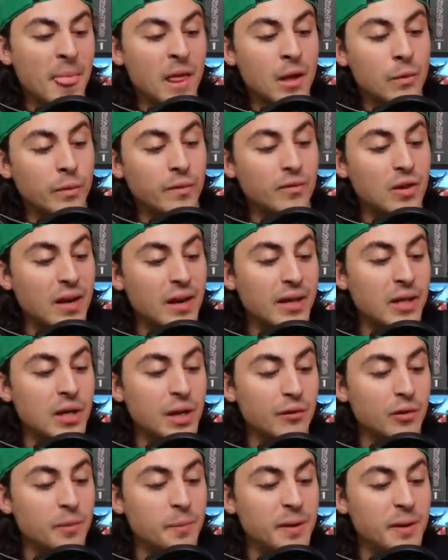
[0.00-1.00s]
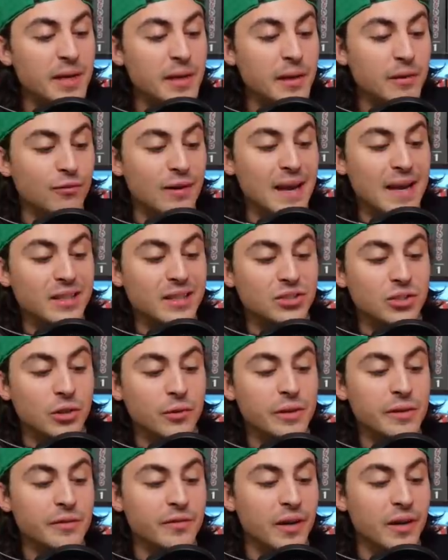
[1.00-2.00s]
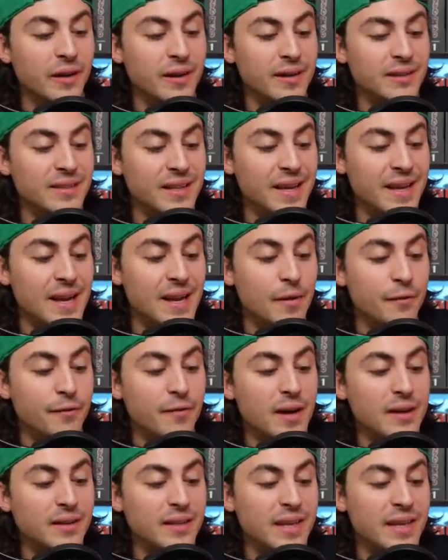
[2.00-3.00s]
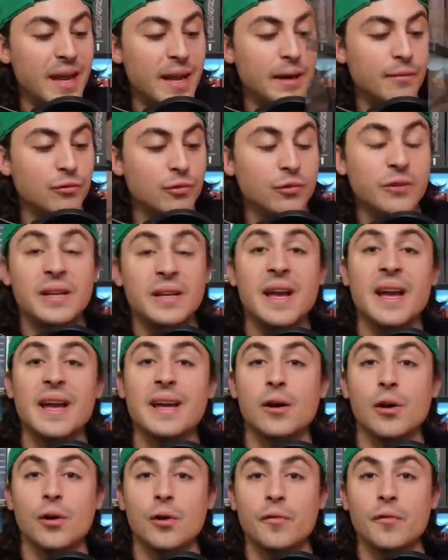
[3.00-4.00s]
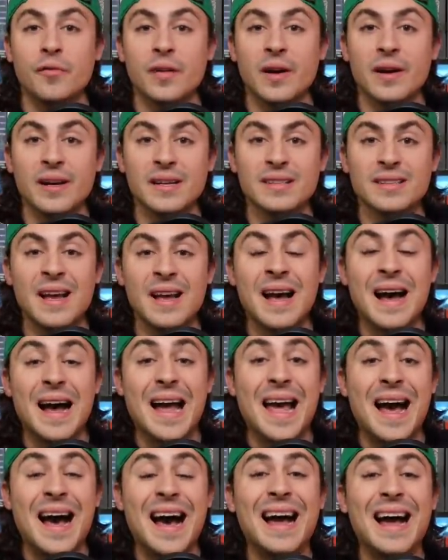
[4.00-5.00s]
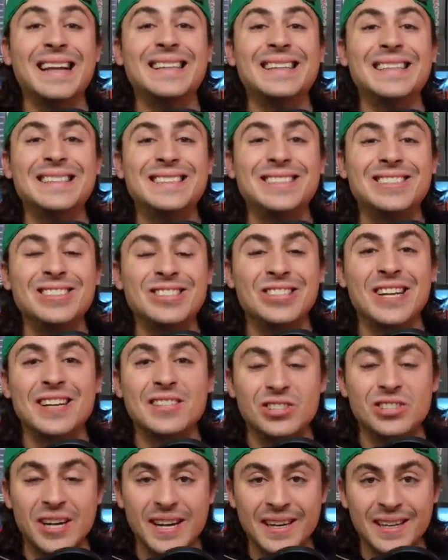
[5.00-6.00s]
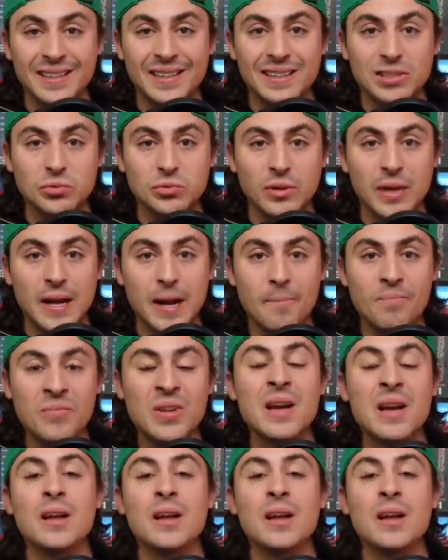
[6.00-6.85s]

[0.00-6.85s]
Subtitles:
We've got a cover B Ragazzoni variant, and now finally a Rudy AO variant. I highly suggest checking this one out.